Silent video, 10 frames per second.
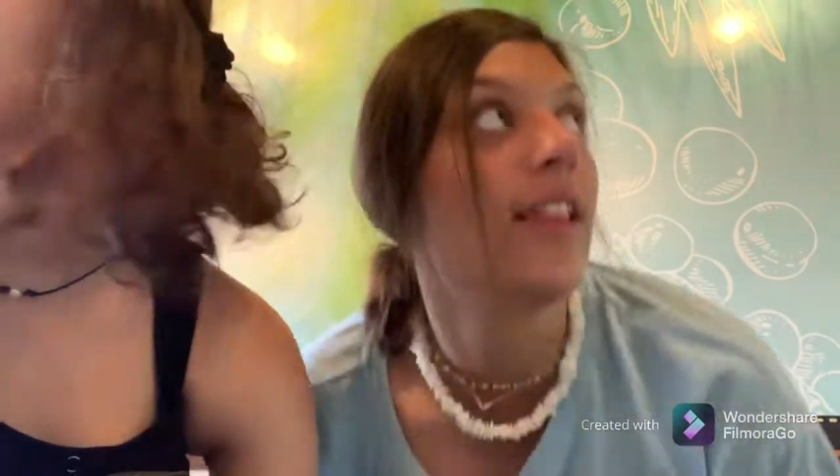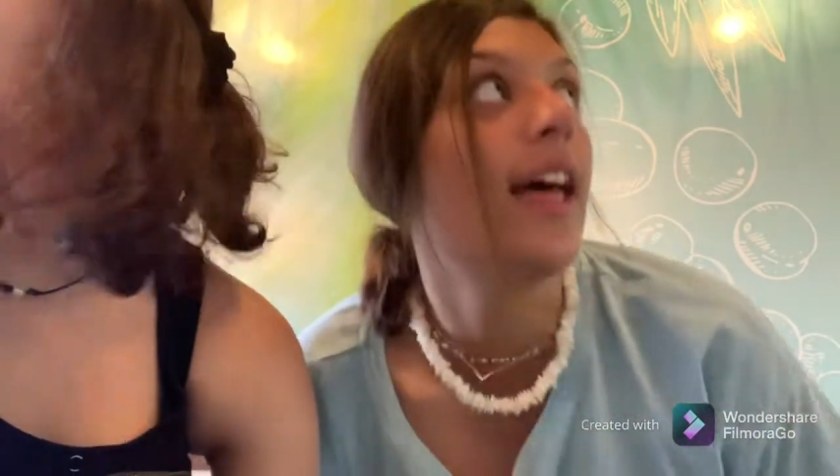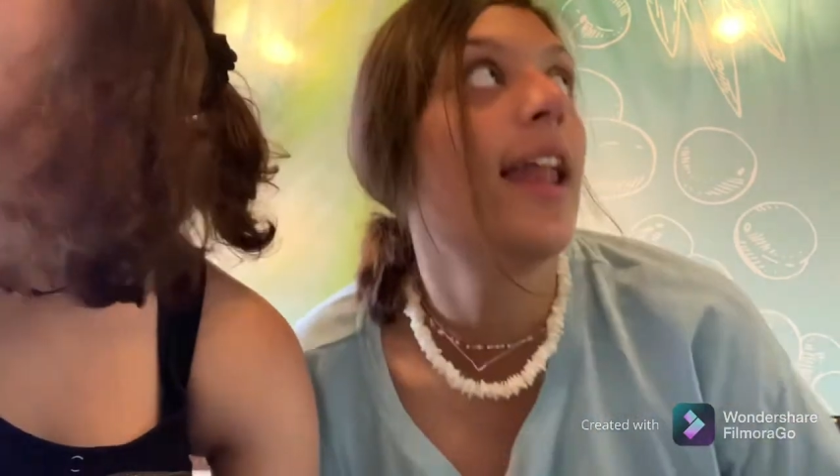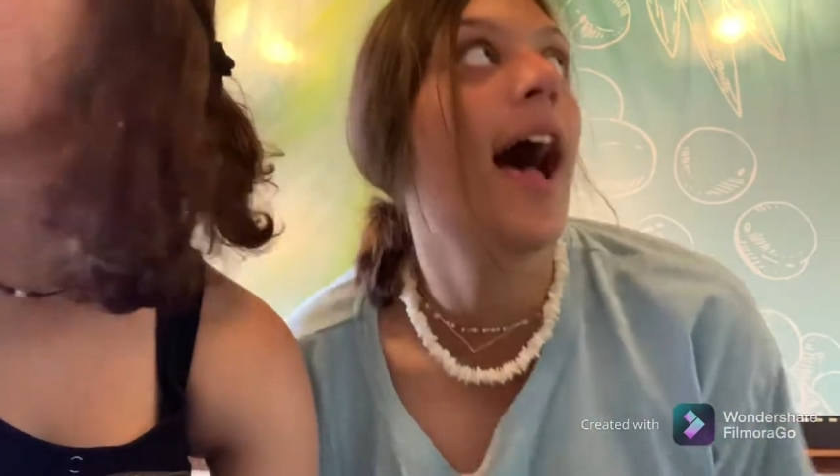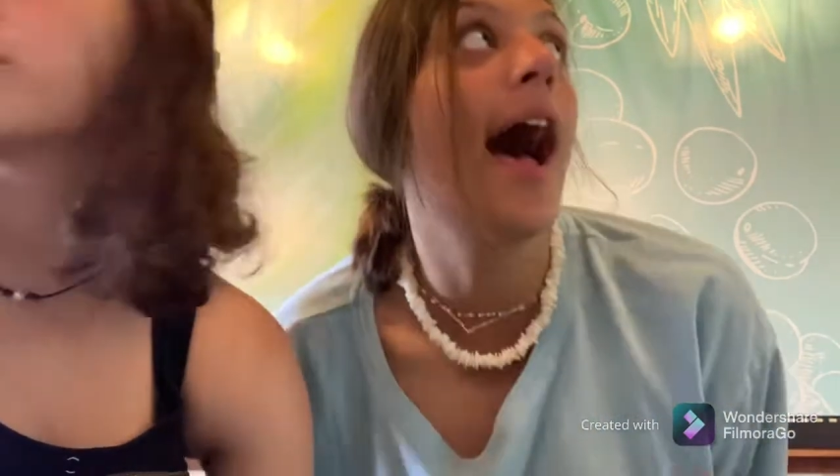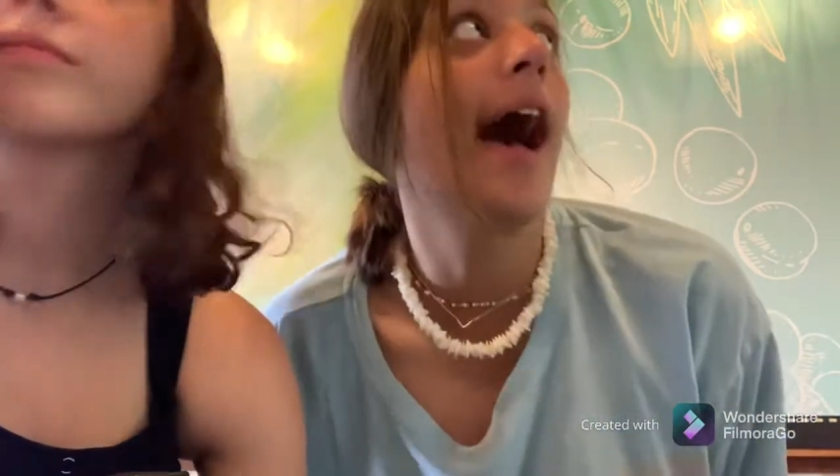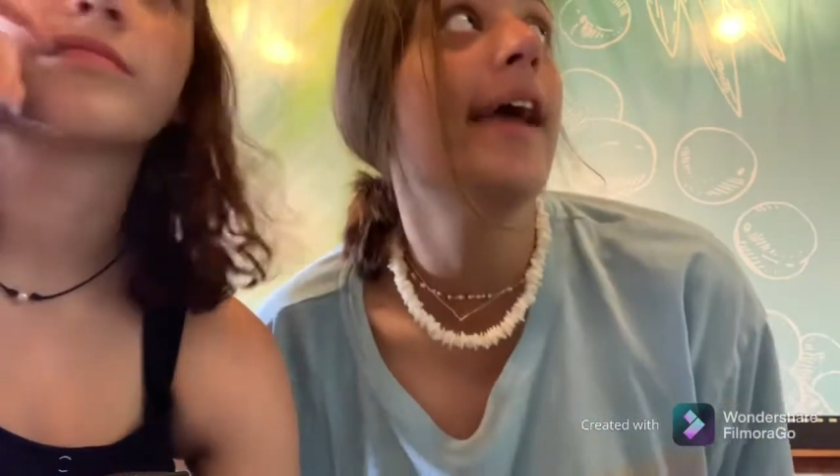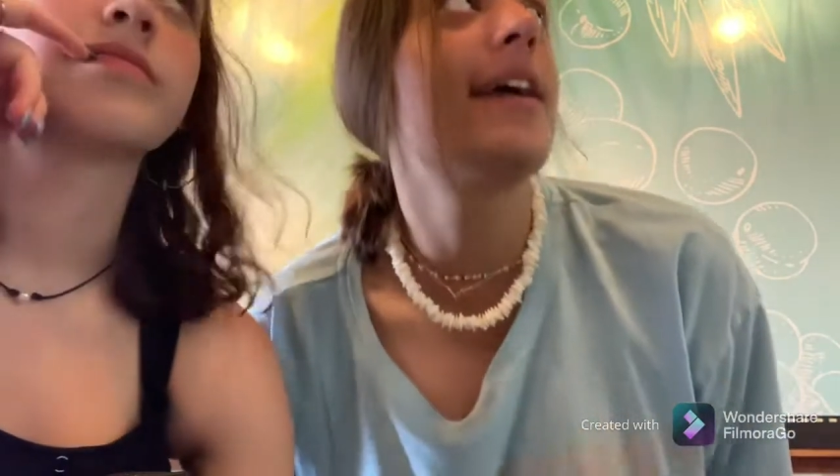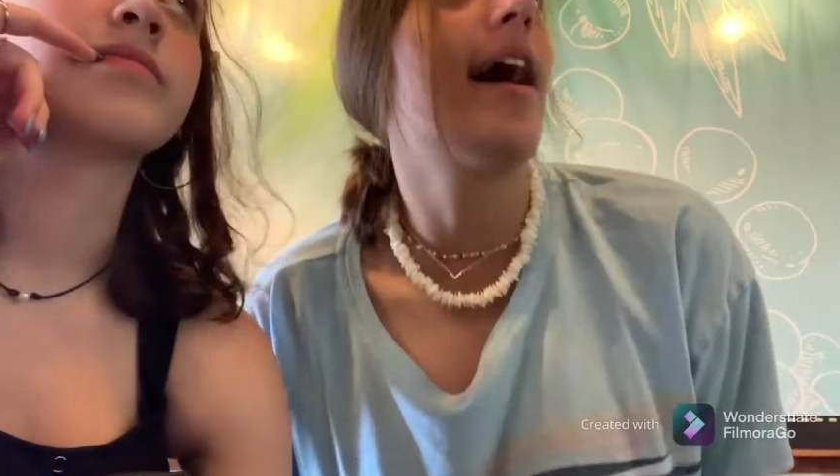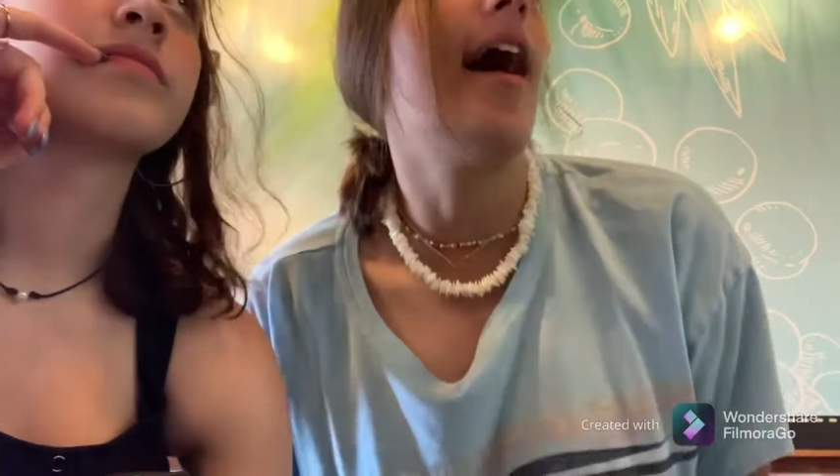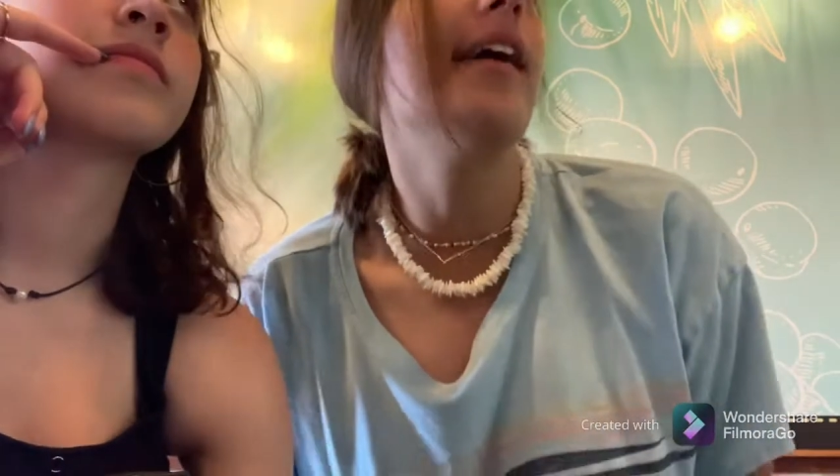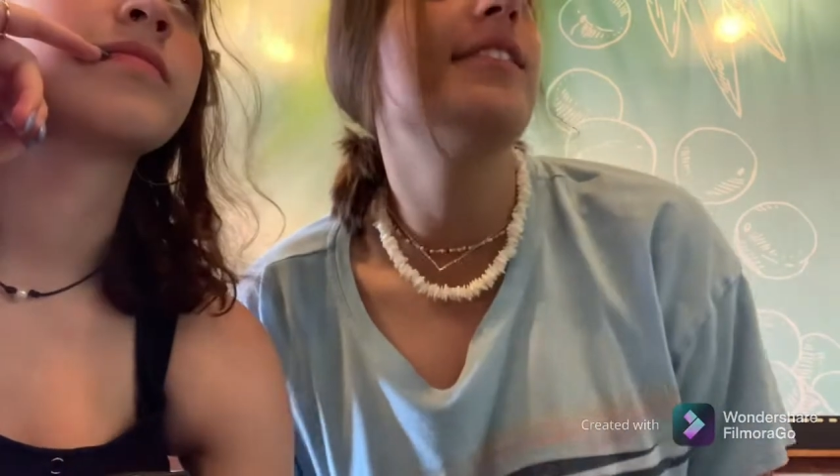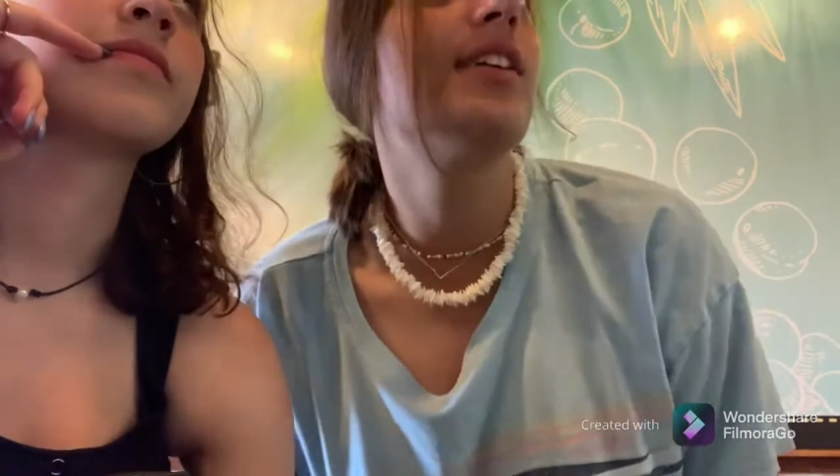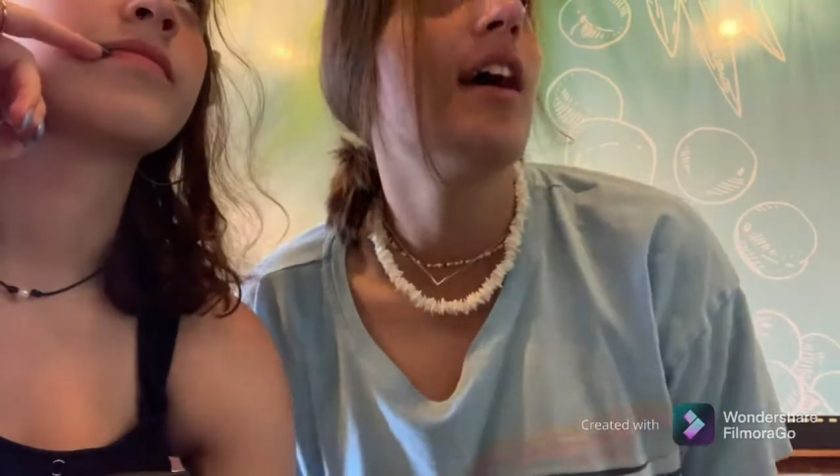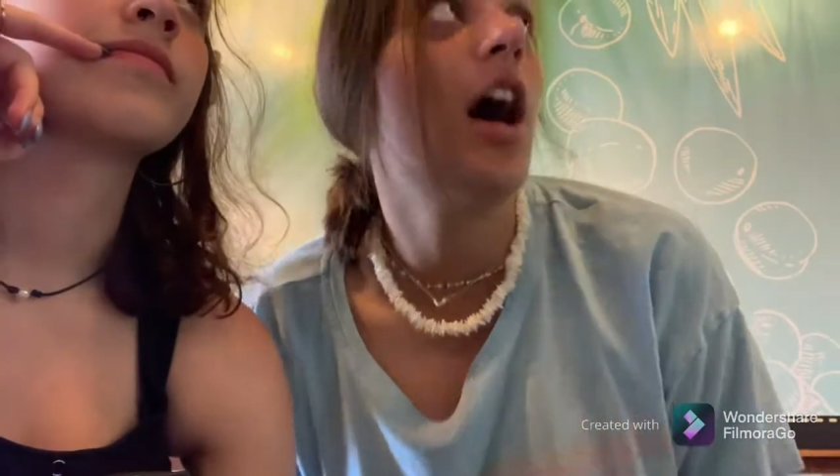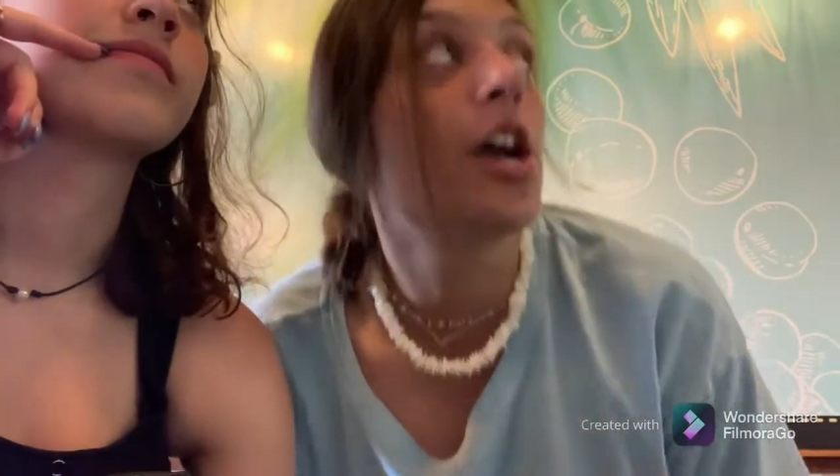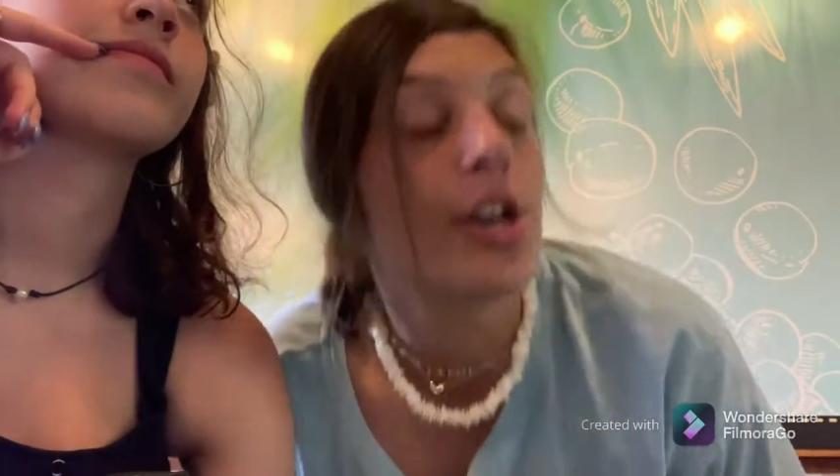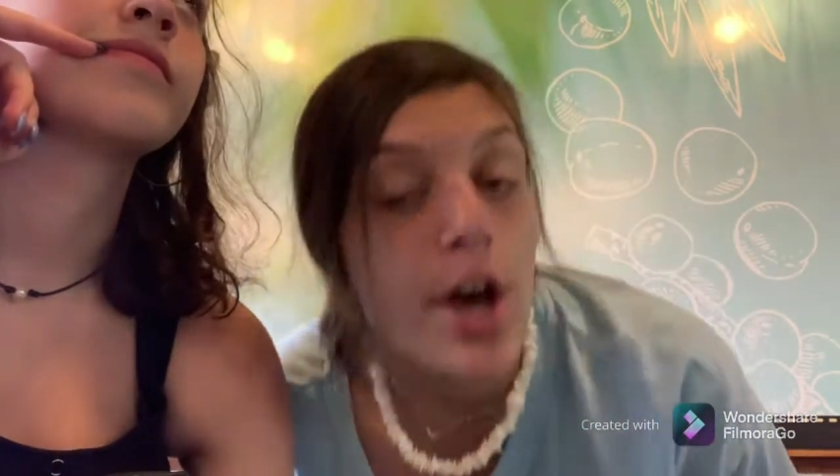then I got a